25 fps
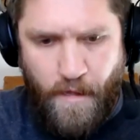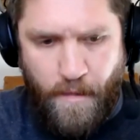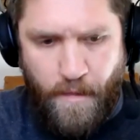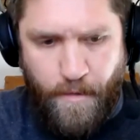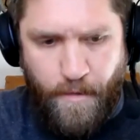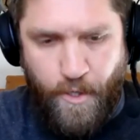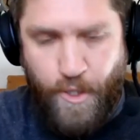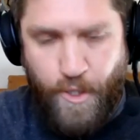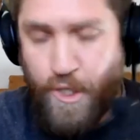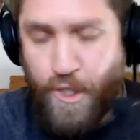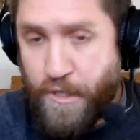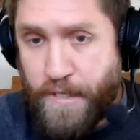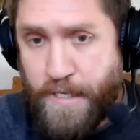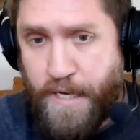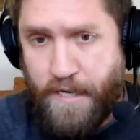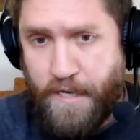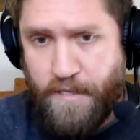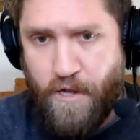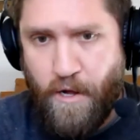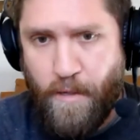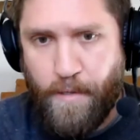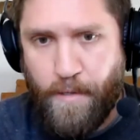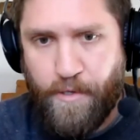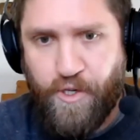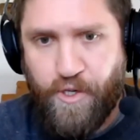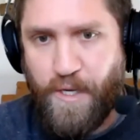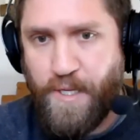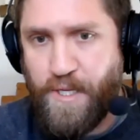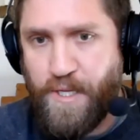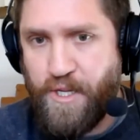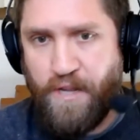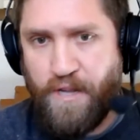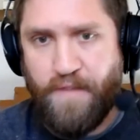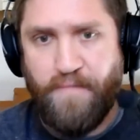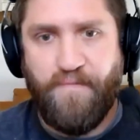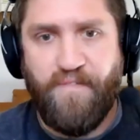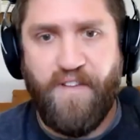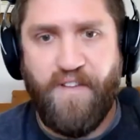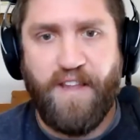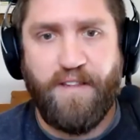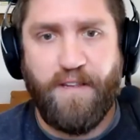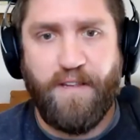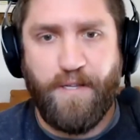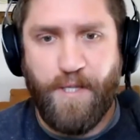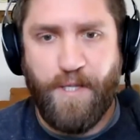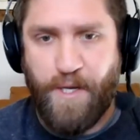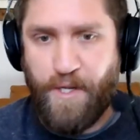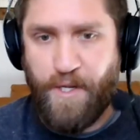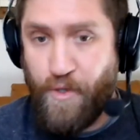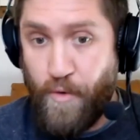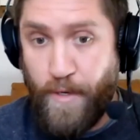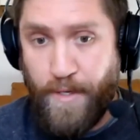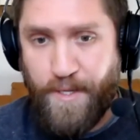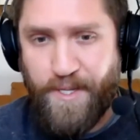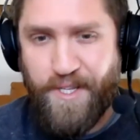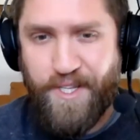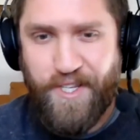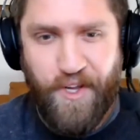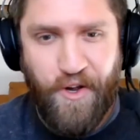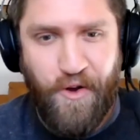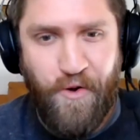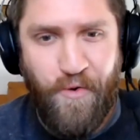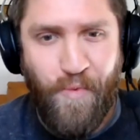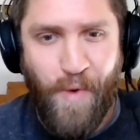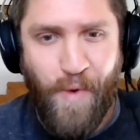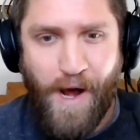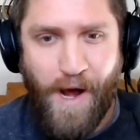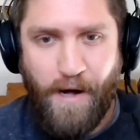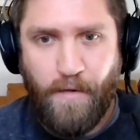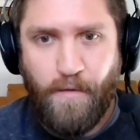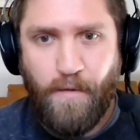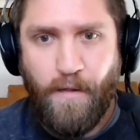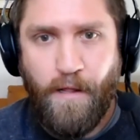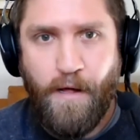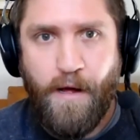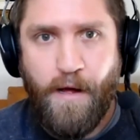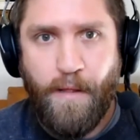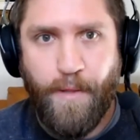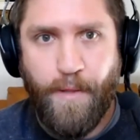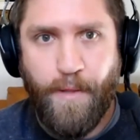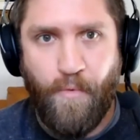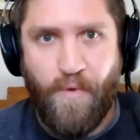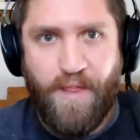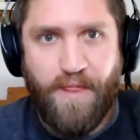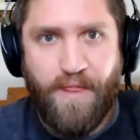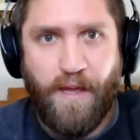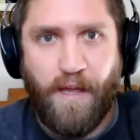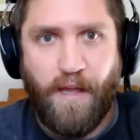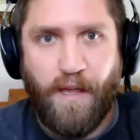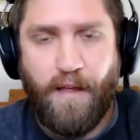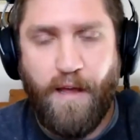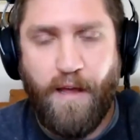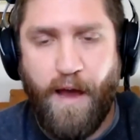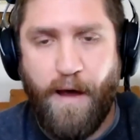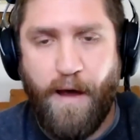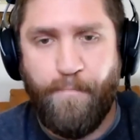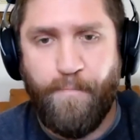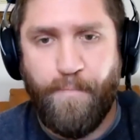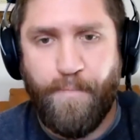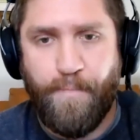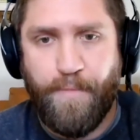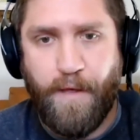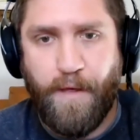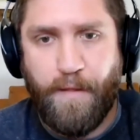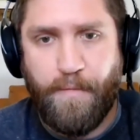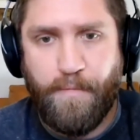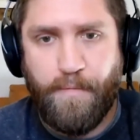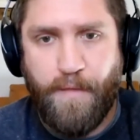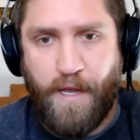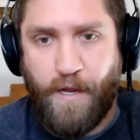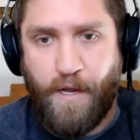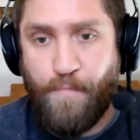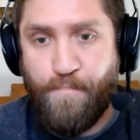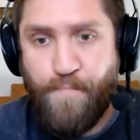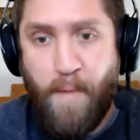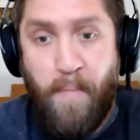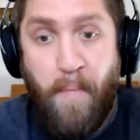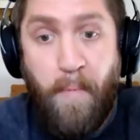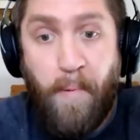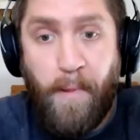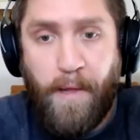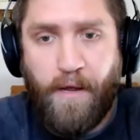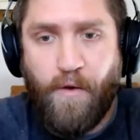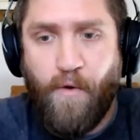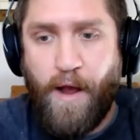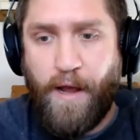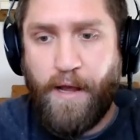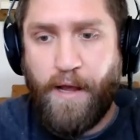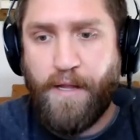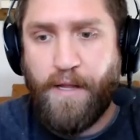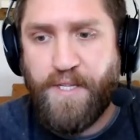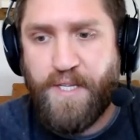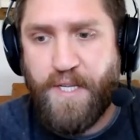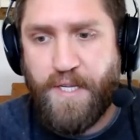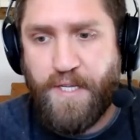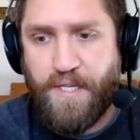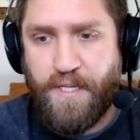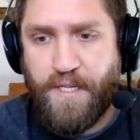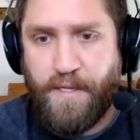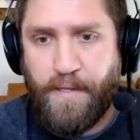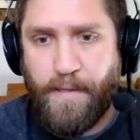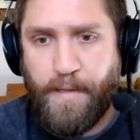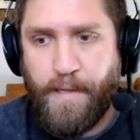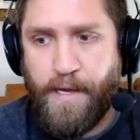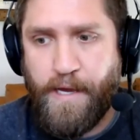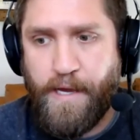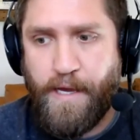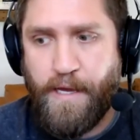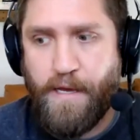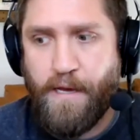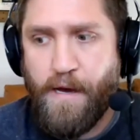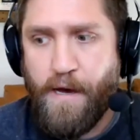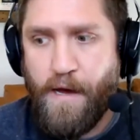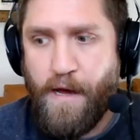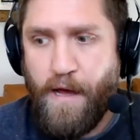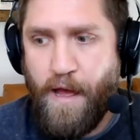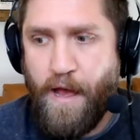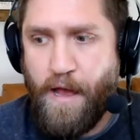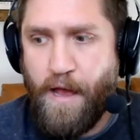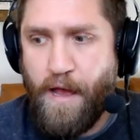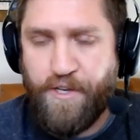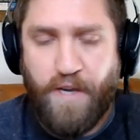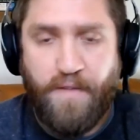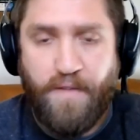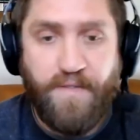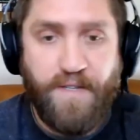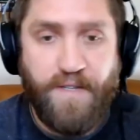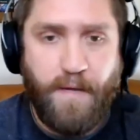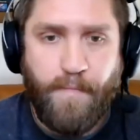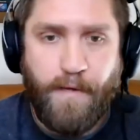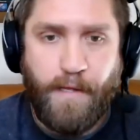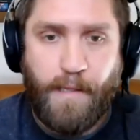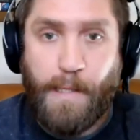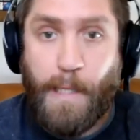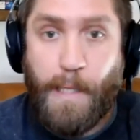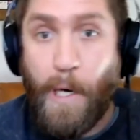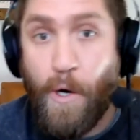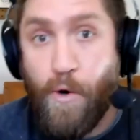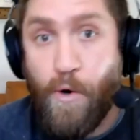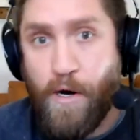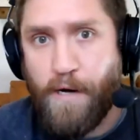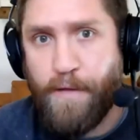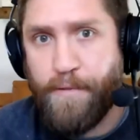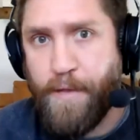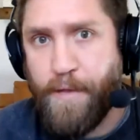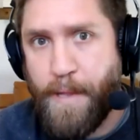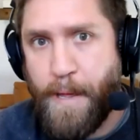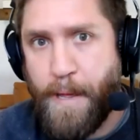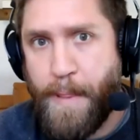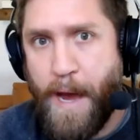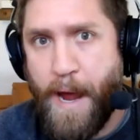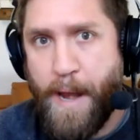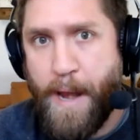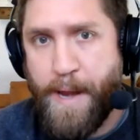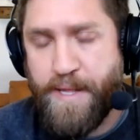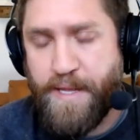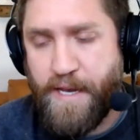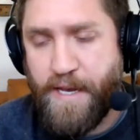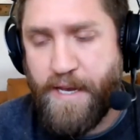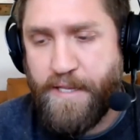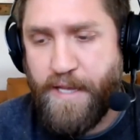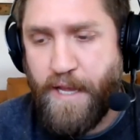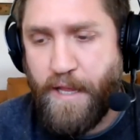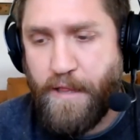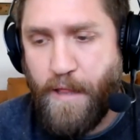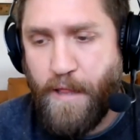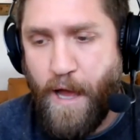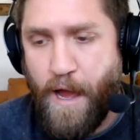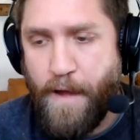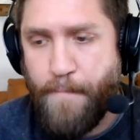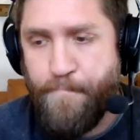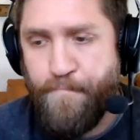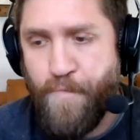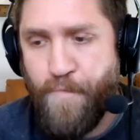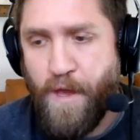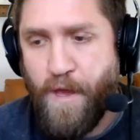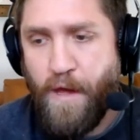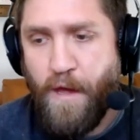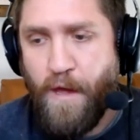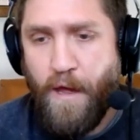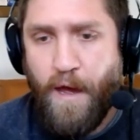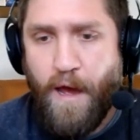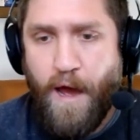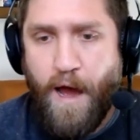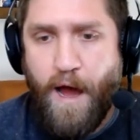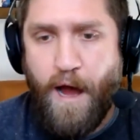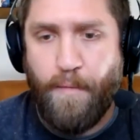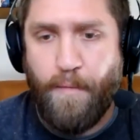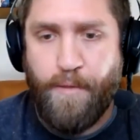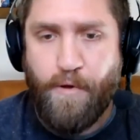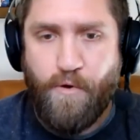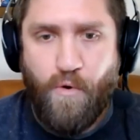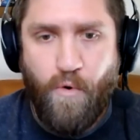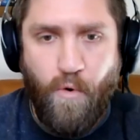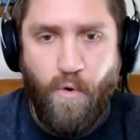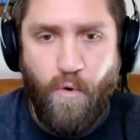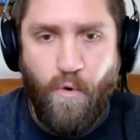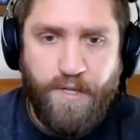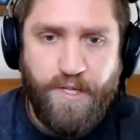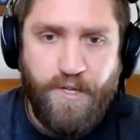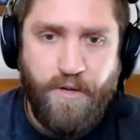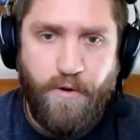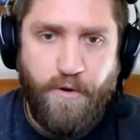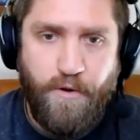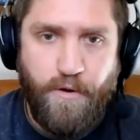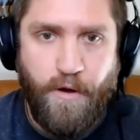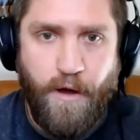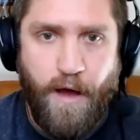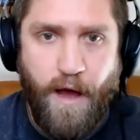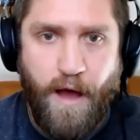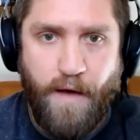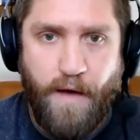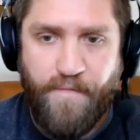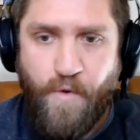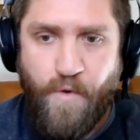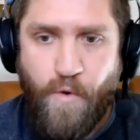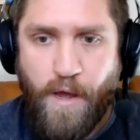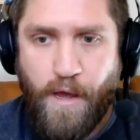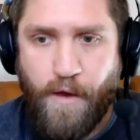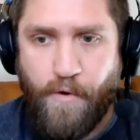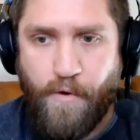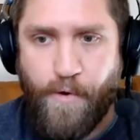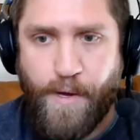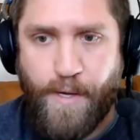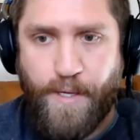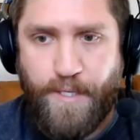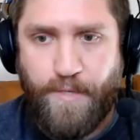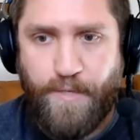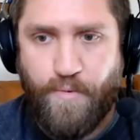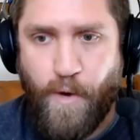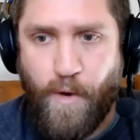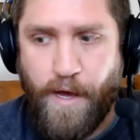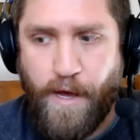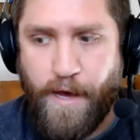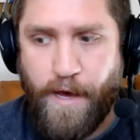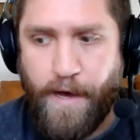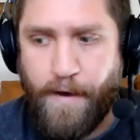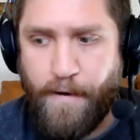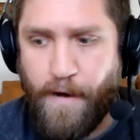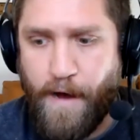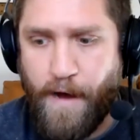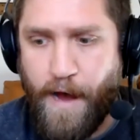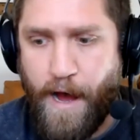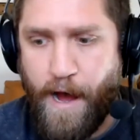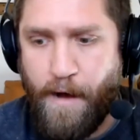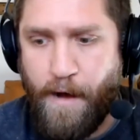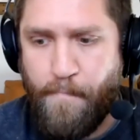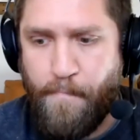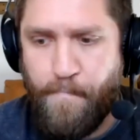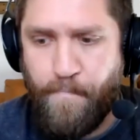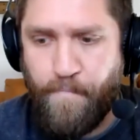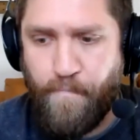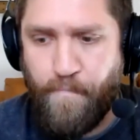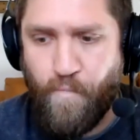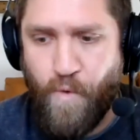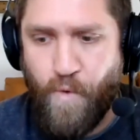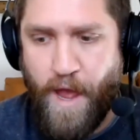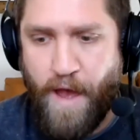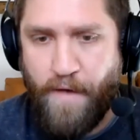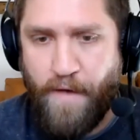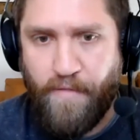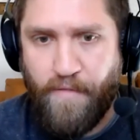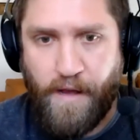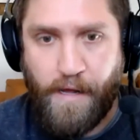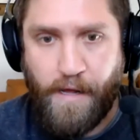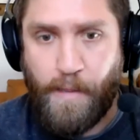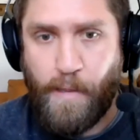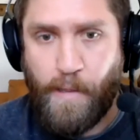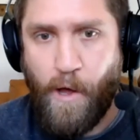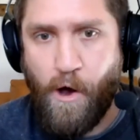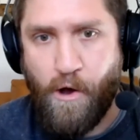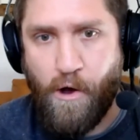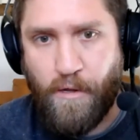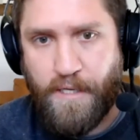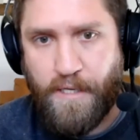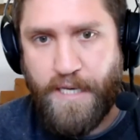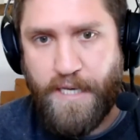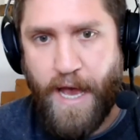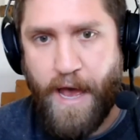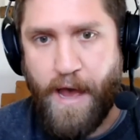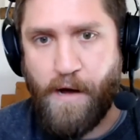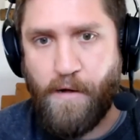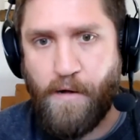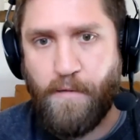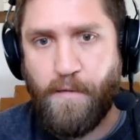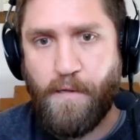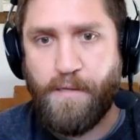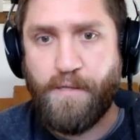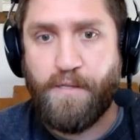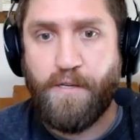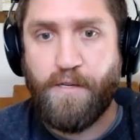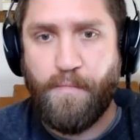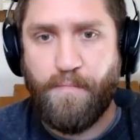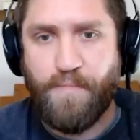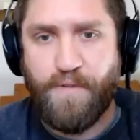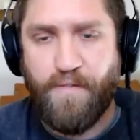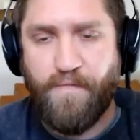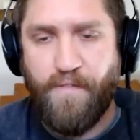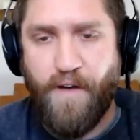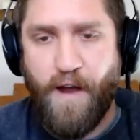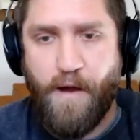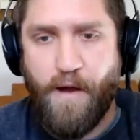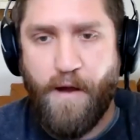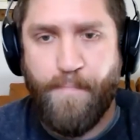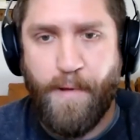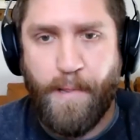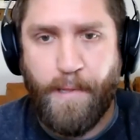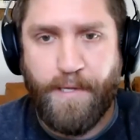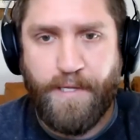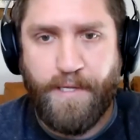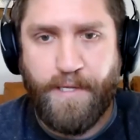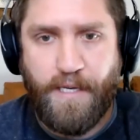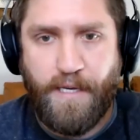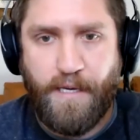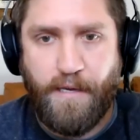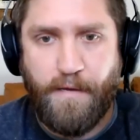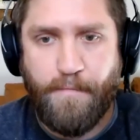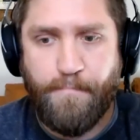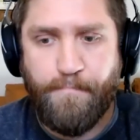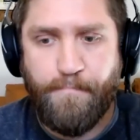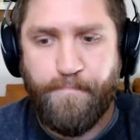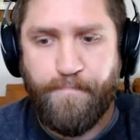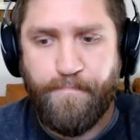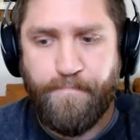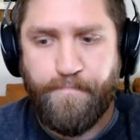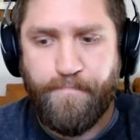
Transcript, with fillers: there are certain technologies, certain vendors that are doing so well that we think um, that they could probably quite consistently achieve something lower than a 90 day deadline. Uh, there are also a few areas where um, we have like a long tail in terms of our ability